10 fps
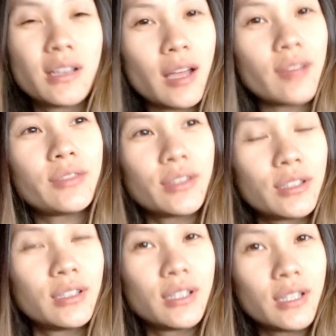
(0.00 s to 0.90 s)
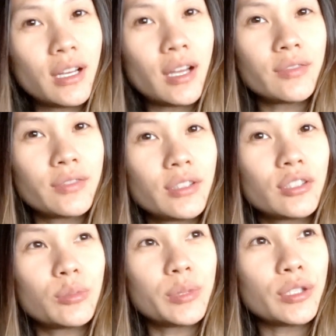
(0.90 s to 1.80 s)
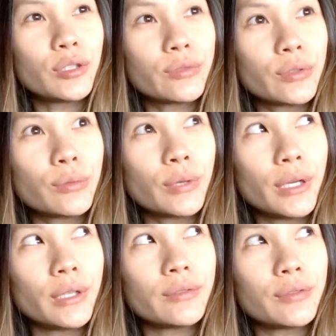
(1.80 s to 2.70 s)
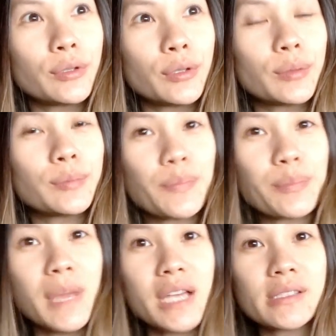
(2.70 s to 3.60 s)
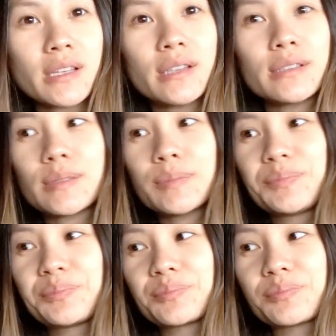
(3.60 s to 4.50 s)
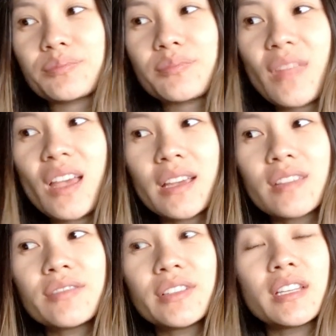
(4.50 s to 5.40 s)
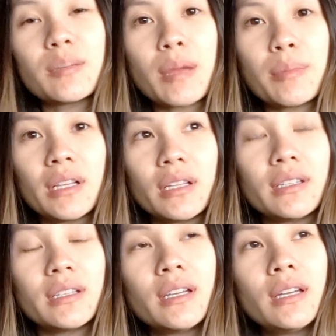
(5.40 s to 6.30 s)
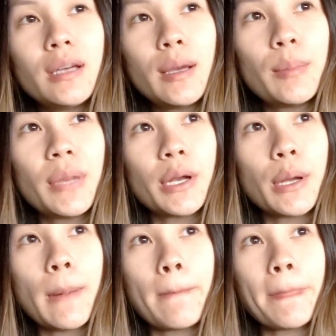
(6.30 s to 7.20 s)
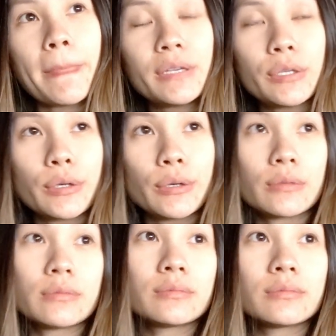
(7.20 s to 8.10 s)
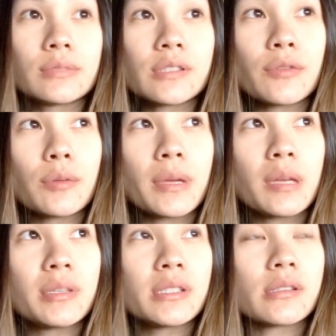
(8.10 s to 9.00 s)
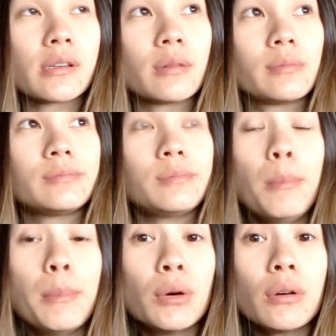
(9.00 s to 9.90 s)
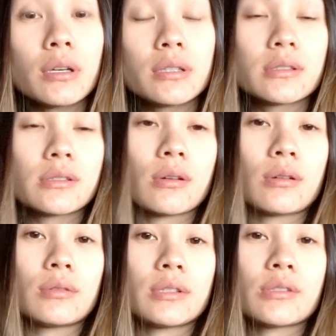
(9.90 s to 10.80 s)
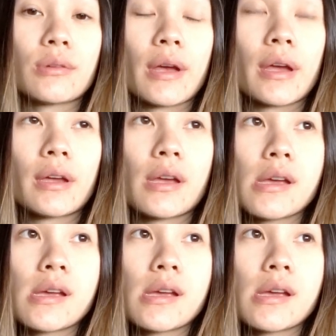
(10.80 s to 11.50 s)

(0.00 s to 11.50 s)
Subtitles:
I feel a little bit overweight for my size. I can feel it in my belly, but you know, it's for baby's milk, so it's okay.